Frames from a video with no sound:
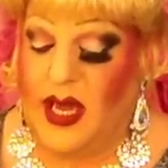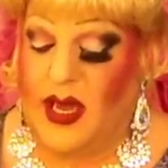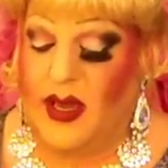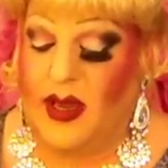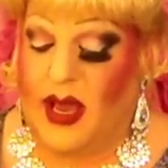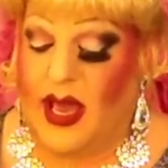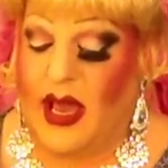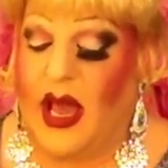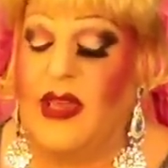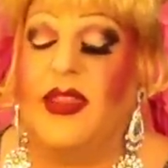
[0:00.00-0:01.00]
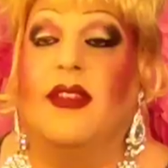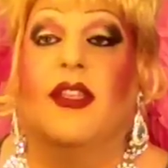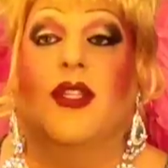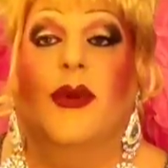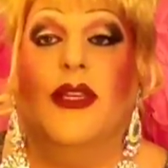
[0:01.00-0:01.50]
I think
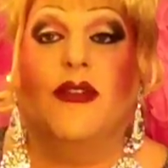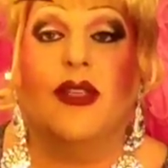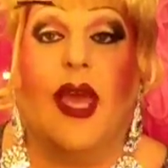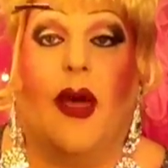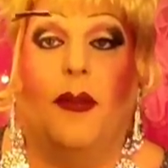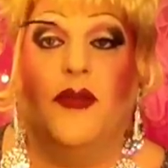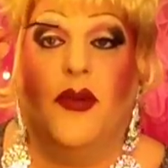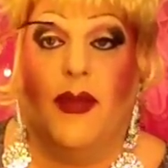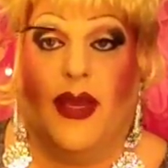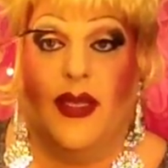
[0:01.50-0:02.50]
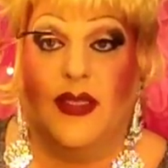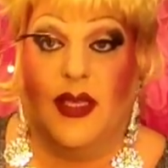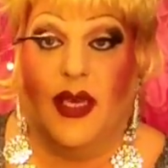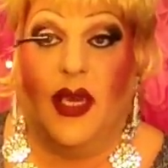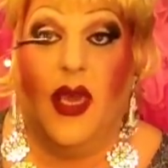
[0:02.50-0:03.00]
the tweezers help
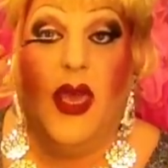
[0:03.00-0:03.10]
tremendously.